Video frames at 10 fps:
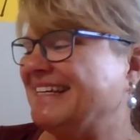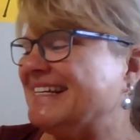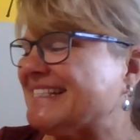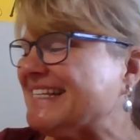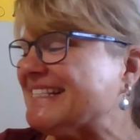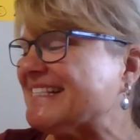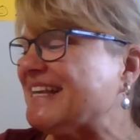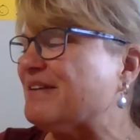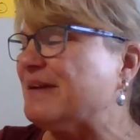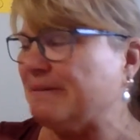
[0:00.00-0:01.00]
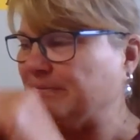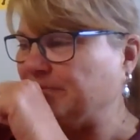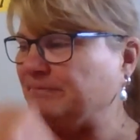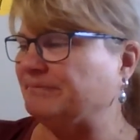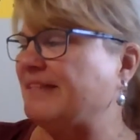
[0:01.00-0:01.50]
Since Larry
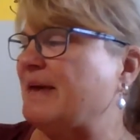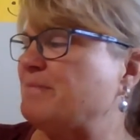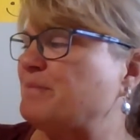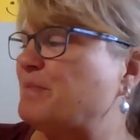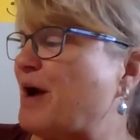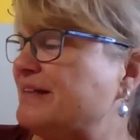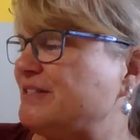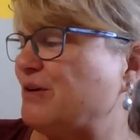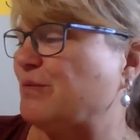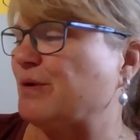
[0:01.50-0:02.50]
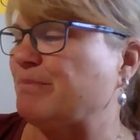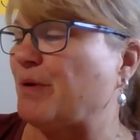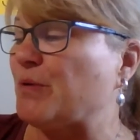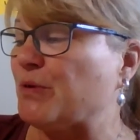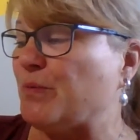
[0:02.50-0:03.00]
and Bronto were
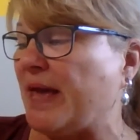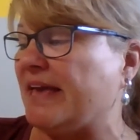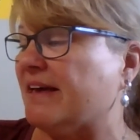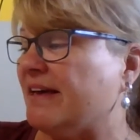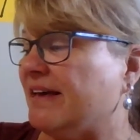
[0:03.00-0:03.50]
both awake,